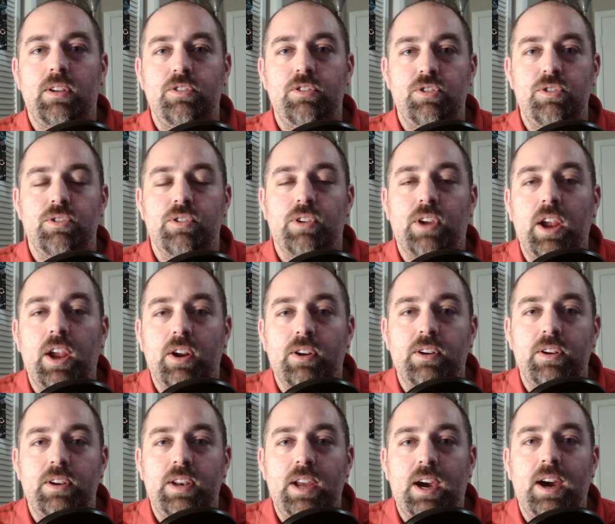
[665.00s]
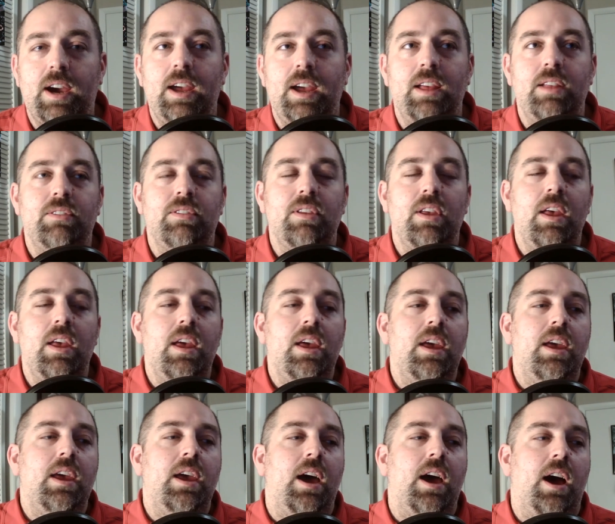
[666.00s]
Jr. character dies
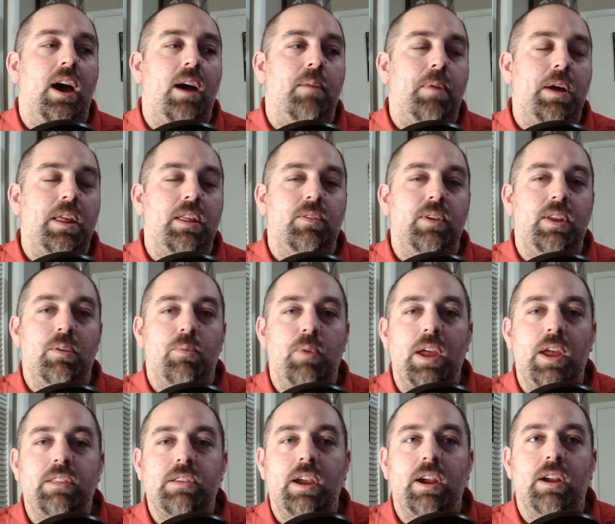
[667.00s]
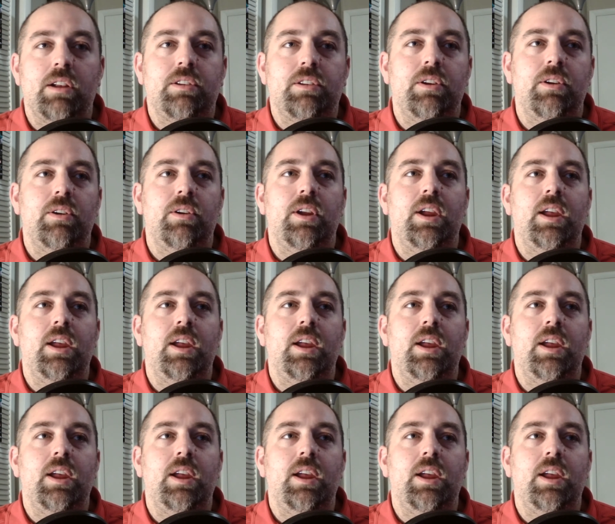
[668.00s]
by the Lena Waithe character.